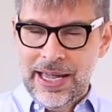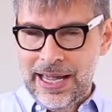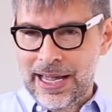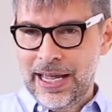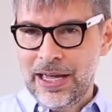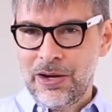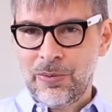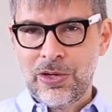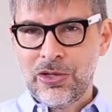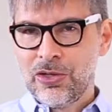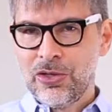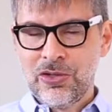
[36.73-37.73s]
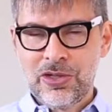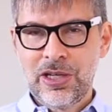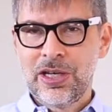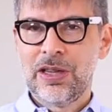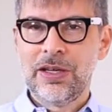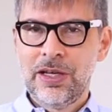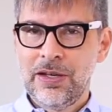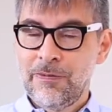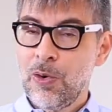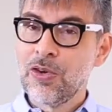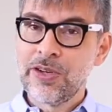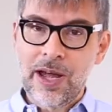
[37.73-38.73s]
And when you're using the
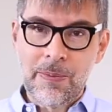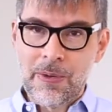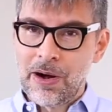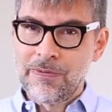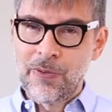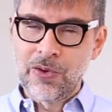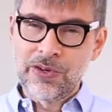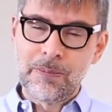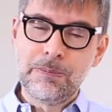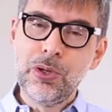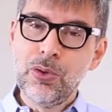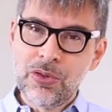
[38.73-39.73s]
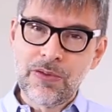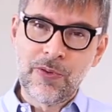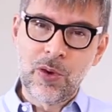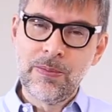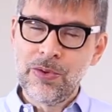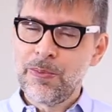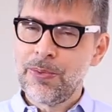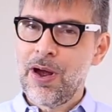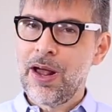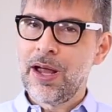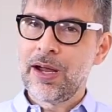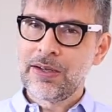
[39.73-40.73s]
our FotoZap booth, photo booth
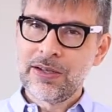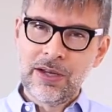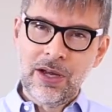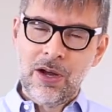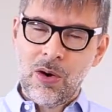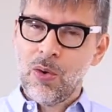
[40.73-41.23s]
product,